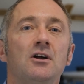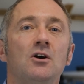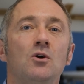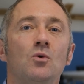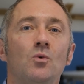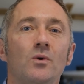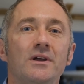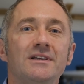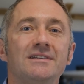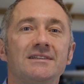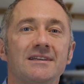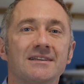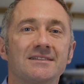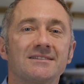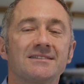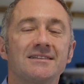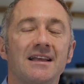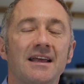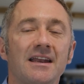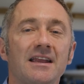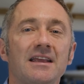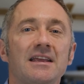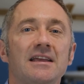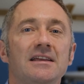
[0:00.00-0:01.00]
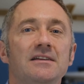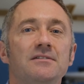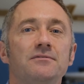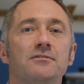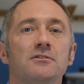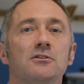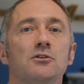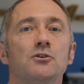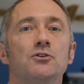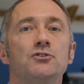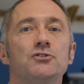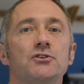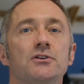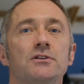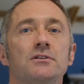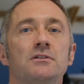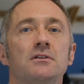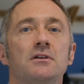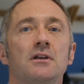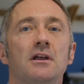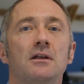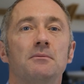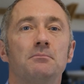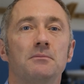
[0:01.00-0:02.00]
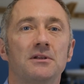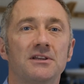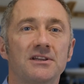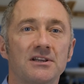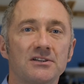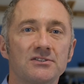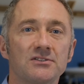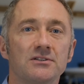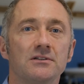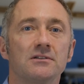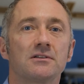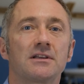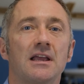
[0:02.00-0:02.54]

we see a steady evolution in medicinal